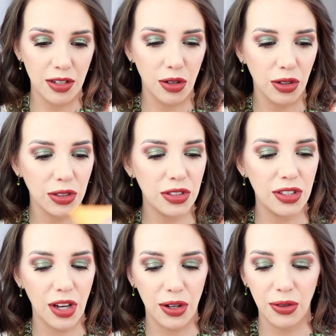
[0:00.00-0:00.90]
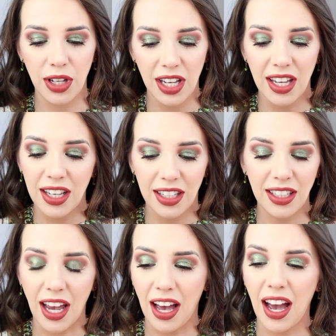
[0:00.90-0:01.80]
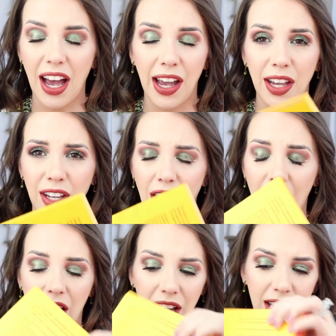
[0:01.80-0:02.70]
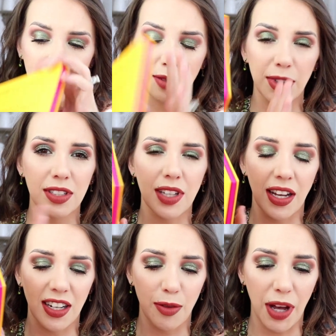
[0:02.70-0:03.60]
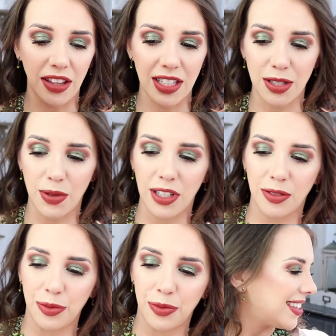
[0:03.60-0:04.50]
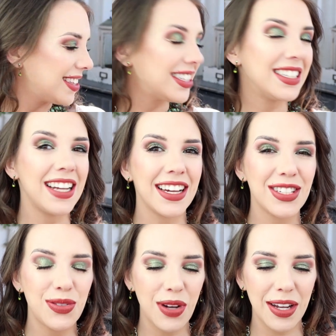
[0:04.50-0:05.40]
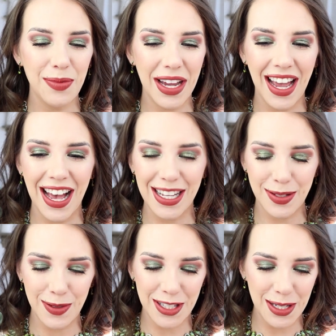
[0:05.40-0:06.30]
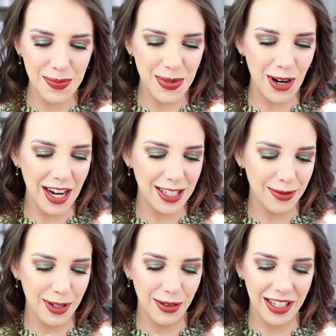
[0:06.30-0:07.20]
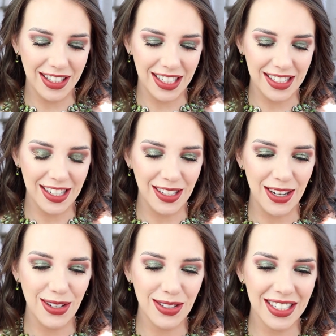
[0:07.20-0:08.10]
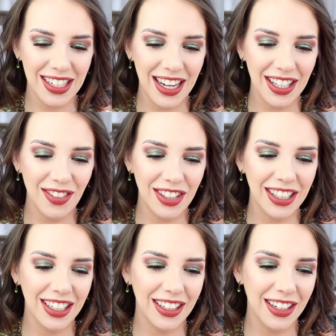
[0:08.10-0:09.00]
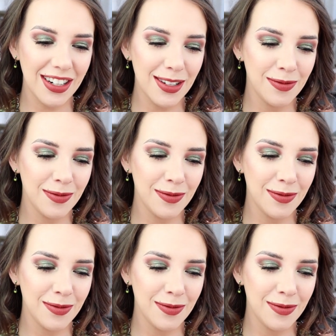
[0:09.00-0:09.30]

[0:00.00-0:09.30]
and golds, so yeah, I, I am excited about this one. The next one my husband surprised me with because he knows that I love glitter.